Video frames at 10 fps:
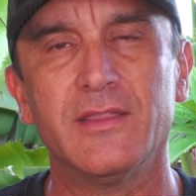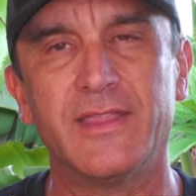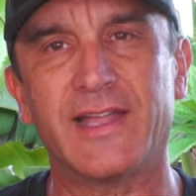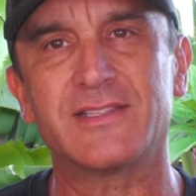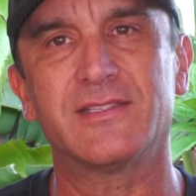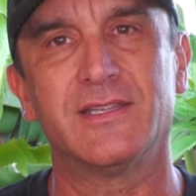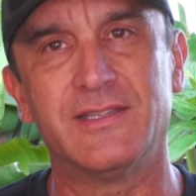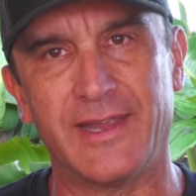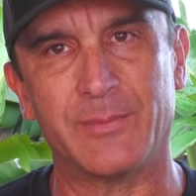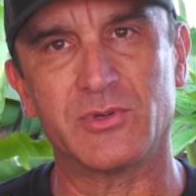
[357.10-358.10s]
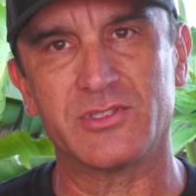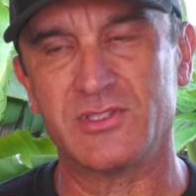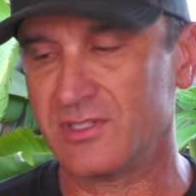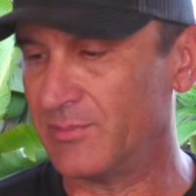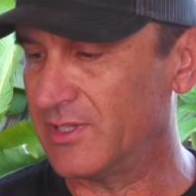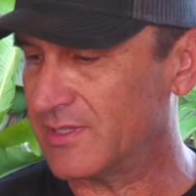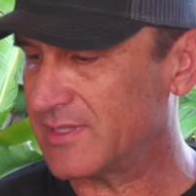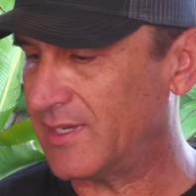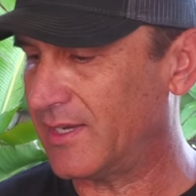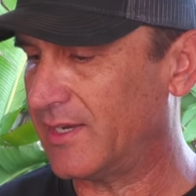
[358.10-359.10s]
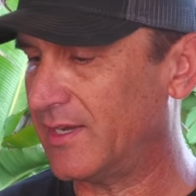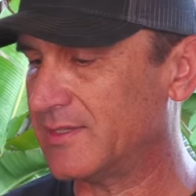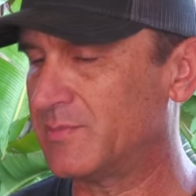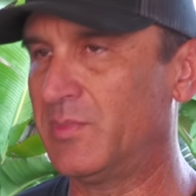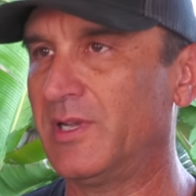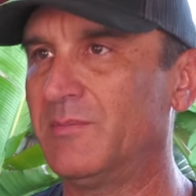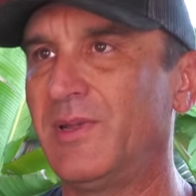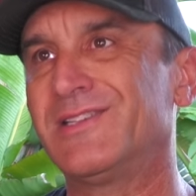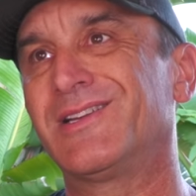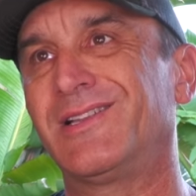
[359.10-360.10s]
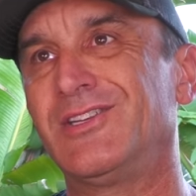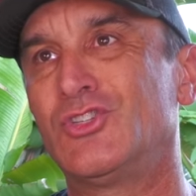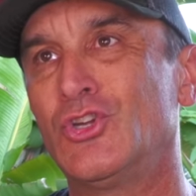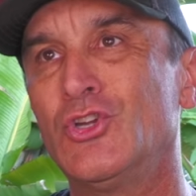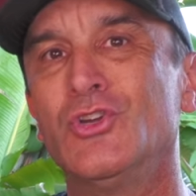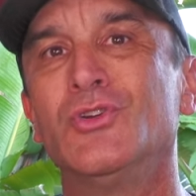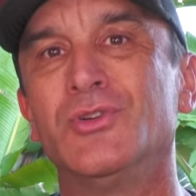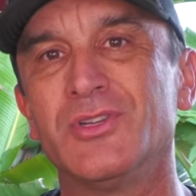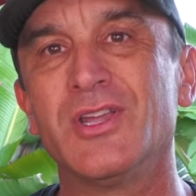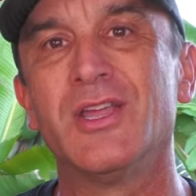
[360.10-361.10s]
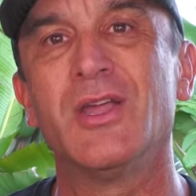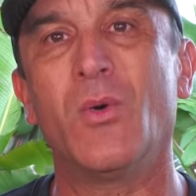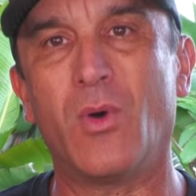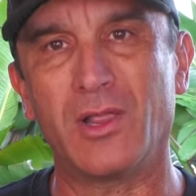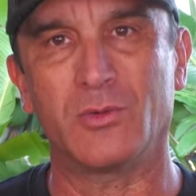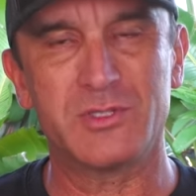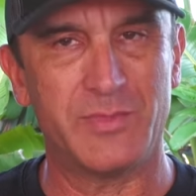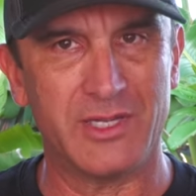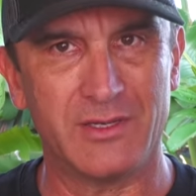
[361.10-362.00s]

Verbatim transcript: that's the damper system. And this thing has been basically tuned while it was being